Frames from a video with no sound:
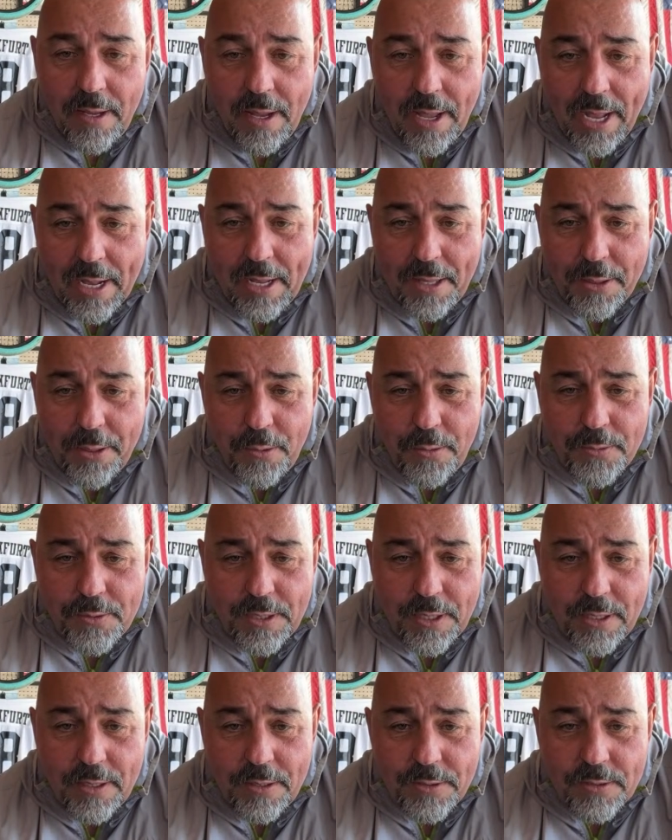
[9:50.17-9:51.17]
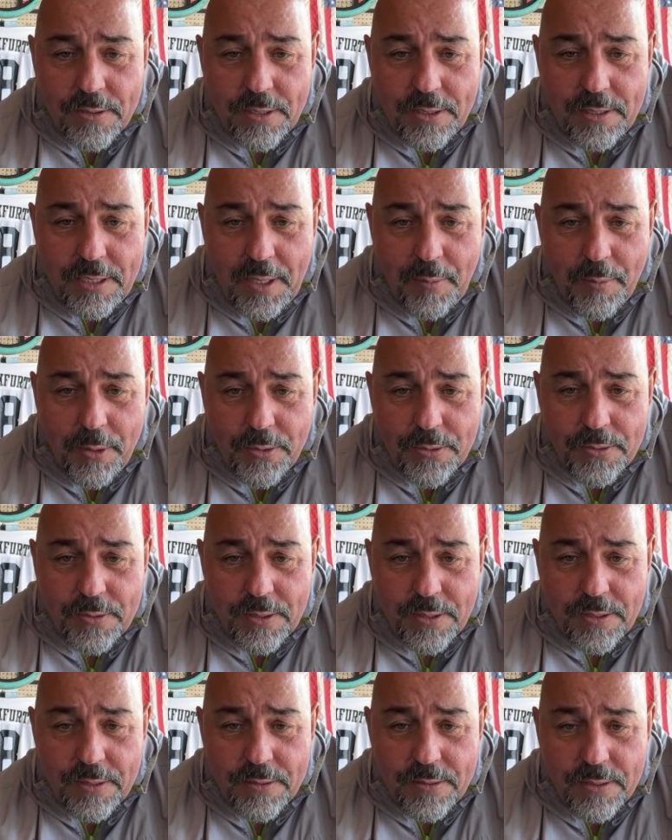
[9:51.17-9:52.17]
got those in, let's say Debo
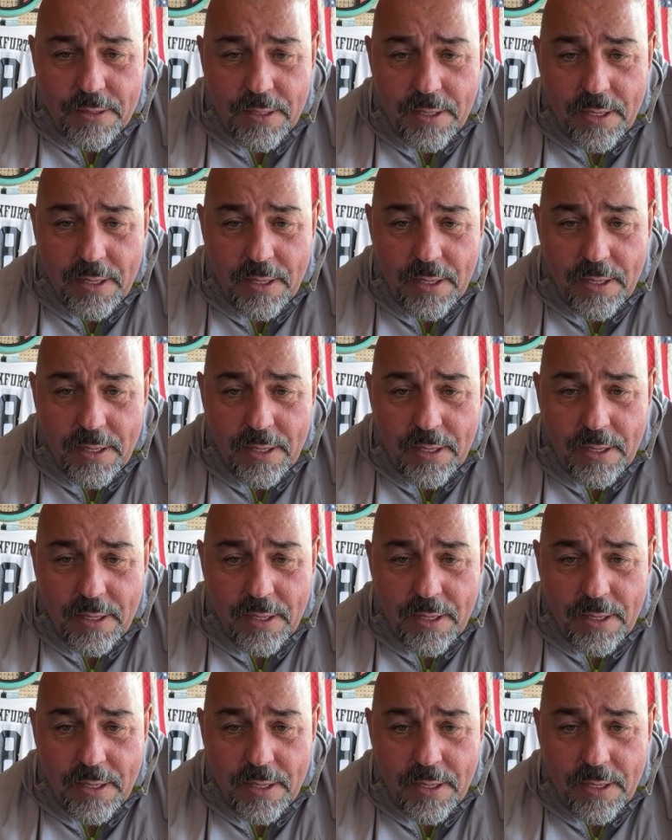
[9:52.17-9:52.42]
says,